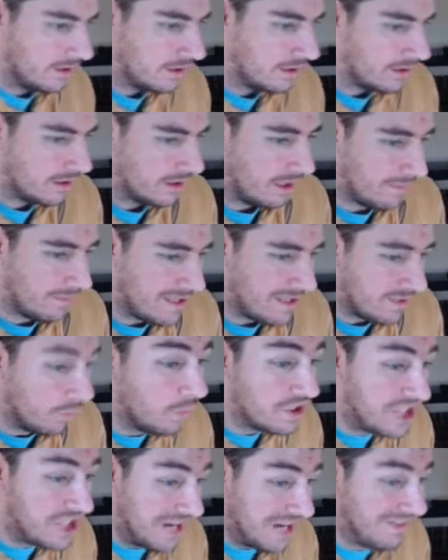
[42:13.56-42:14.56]
I mean,
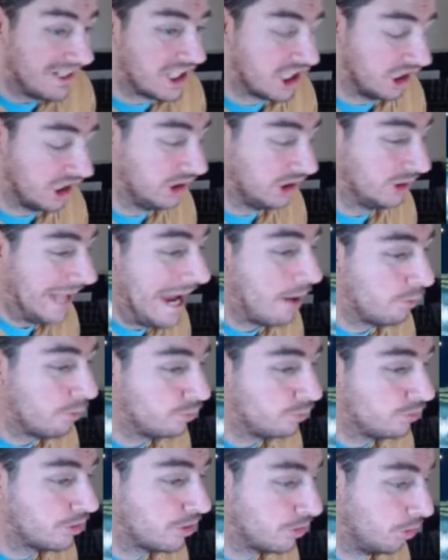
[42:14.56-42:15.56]
whichever
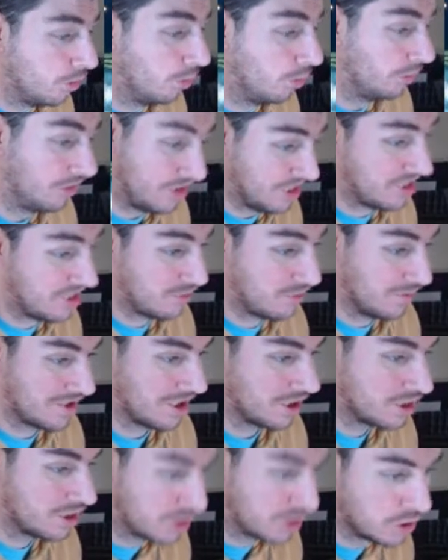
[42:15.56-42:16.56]
clown thought this was a
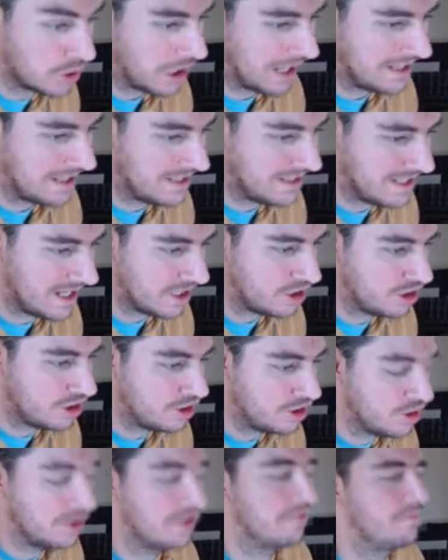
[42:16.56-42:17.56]
good idea
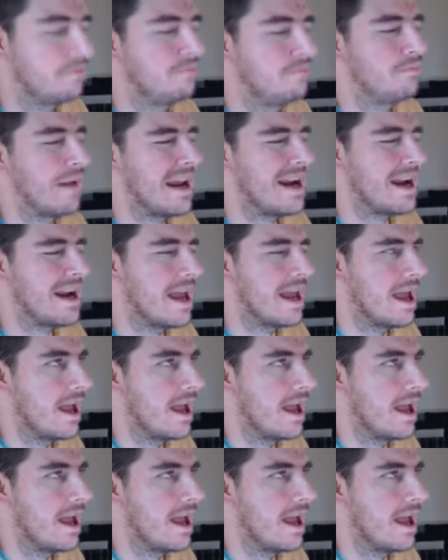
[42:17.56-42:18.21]
should have been...